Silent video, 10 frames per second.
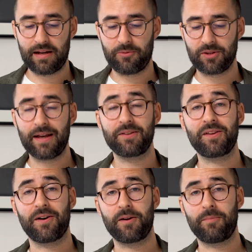I would like to
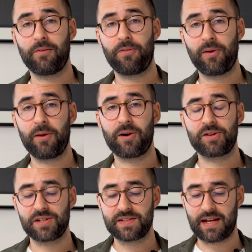talk about 3
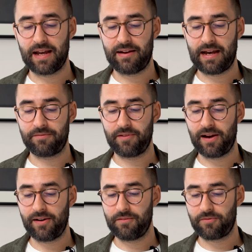watches I have
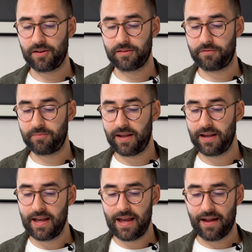here in front of me.
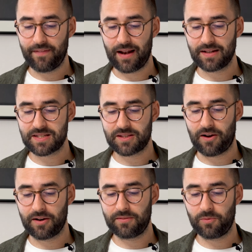And I'll
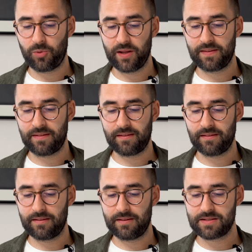start with
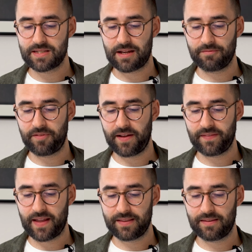something
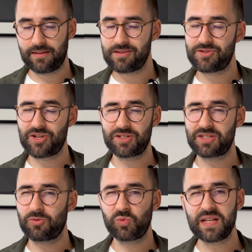that just
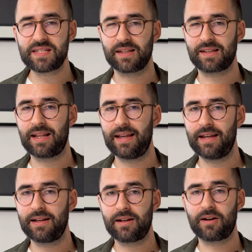
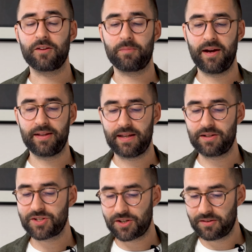recently caught my
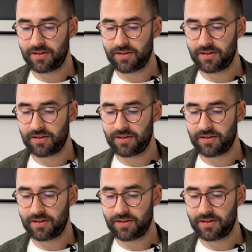attention.